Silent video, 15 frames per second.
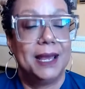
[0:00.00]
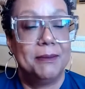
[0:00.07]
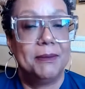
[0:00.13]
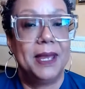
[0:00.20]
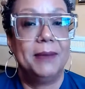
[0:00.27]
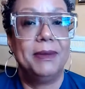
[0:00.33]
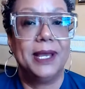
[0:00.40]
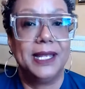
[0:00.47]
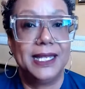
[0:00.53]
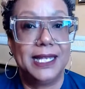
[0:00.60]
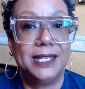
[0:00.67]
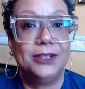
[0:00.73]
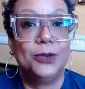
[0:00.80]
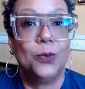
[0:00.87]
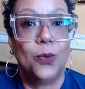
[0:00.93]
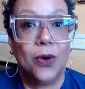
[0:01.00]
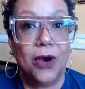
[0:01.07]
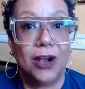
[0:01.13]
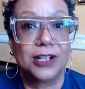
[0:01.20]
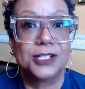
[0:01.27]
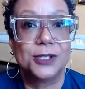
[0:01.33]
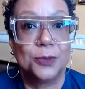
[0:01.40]
maybe I need to
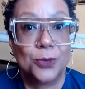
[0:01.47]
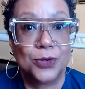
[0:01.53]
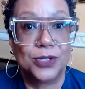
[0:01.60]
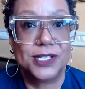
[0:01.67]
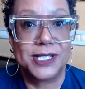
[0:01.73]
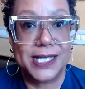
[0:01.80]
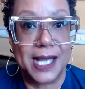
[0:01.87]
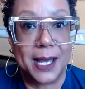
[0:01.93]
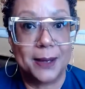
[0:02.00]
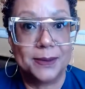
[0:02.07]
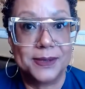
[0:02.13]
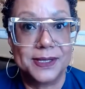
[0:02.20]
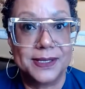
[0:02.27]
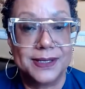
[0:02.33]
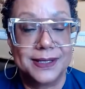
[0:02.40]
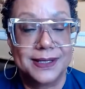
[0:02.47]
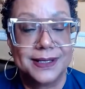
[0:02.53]
walk some more steps.